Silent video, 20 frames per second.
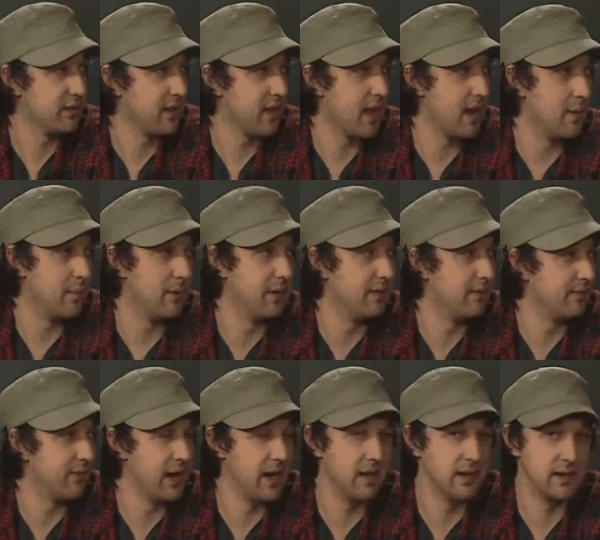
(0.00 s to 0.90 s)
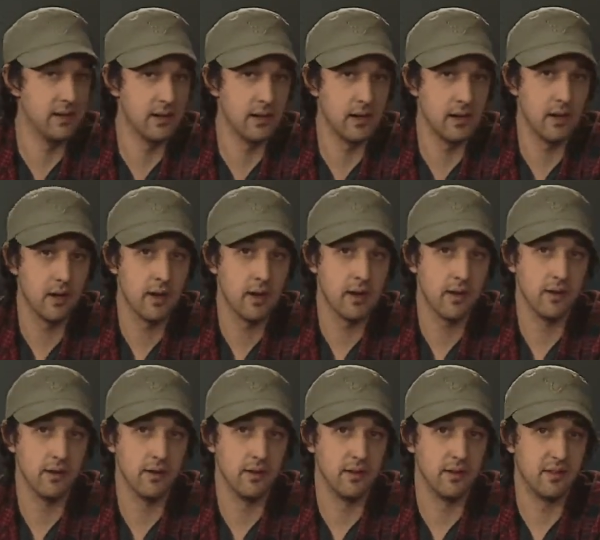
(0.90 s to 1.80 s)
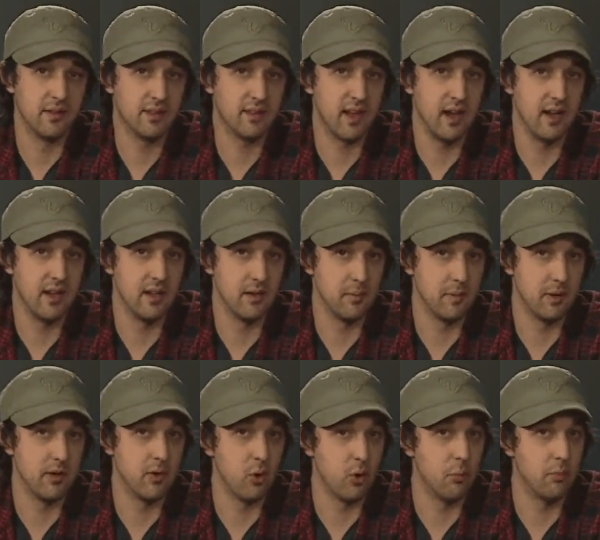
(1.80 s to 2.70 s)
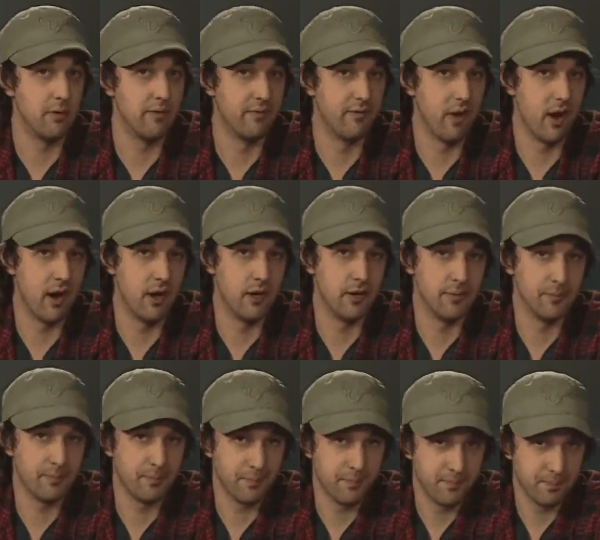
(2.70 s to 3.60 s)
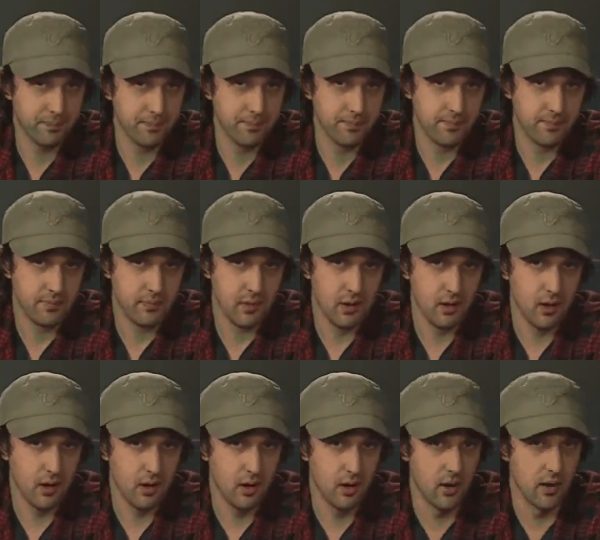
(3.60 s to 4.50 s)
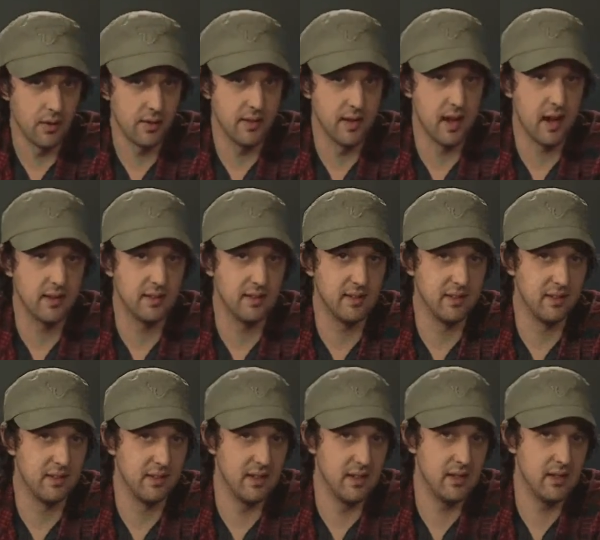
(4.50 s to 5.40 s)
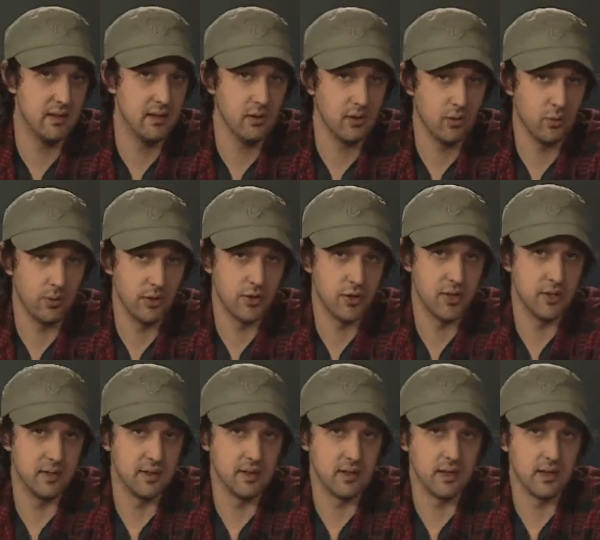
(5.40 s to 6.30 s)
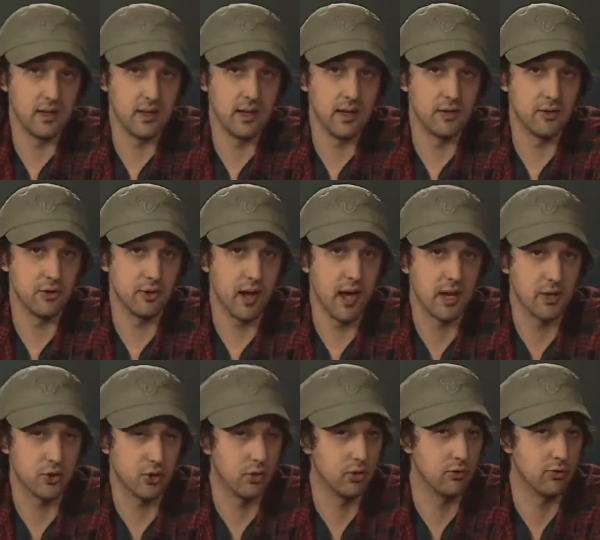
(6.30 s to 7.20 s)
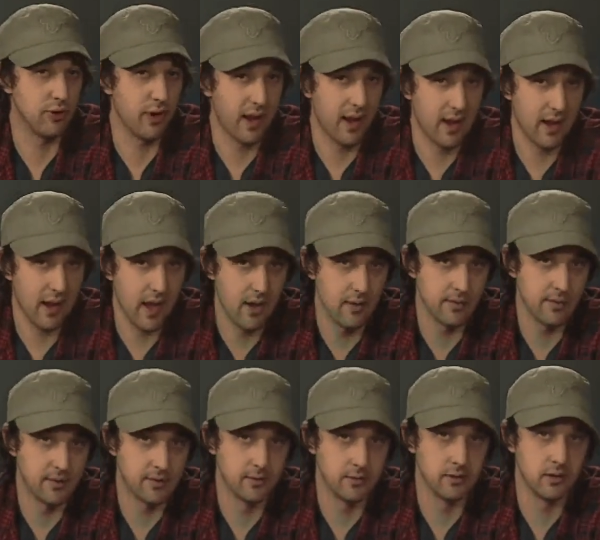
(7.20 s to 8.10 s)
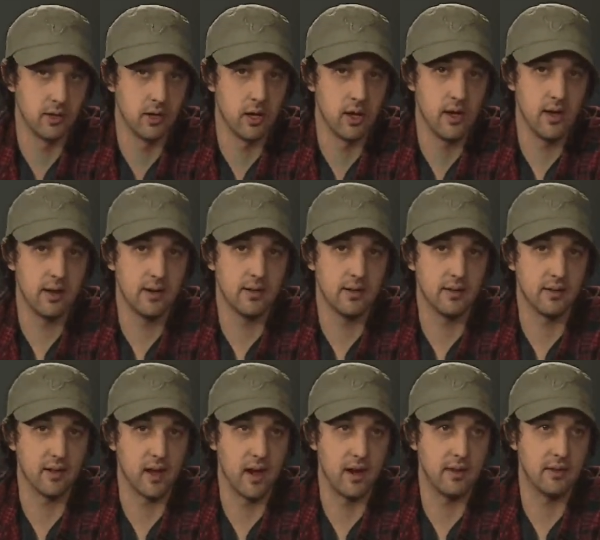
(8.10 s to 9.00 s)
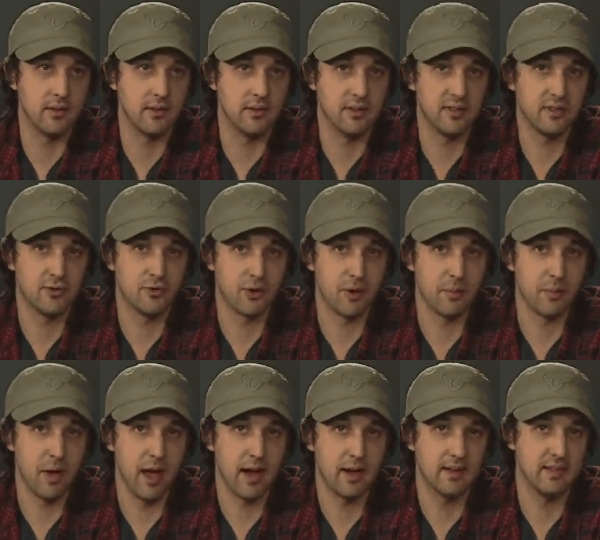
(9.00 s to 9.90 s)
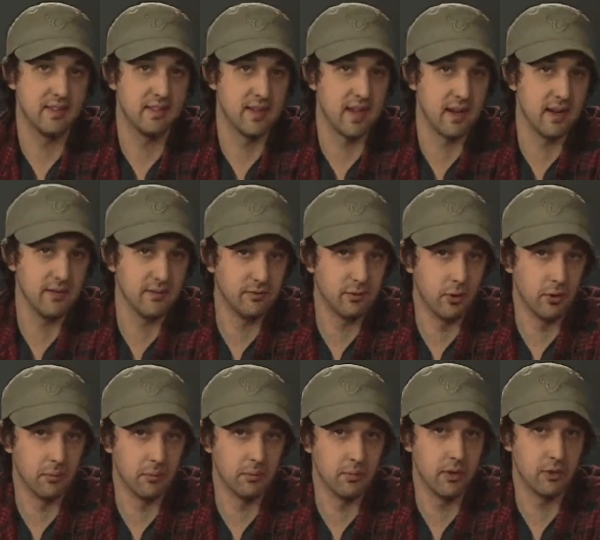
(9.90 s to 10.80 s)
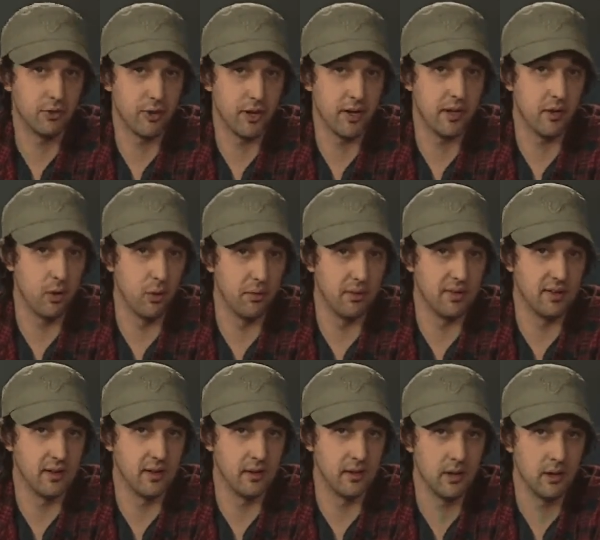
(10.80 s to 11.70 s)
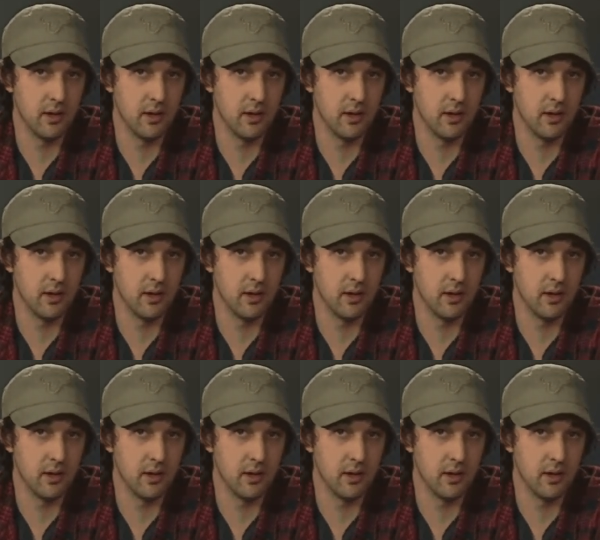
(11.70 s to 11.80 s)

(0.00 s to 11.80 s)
came and invaded the stadium and opened fire. The ICC, which is the International Cricket Council, decided to strip Pakistan from cricket hosting.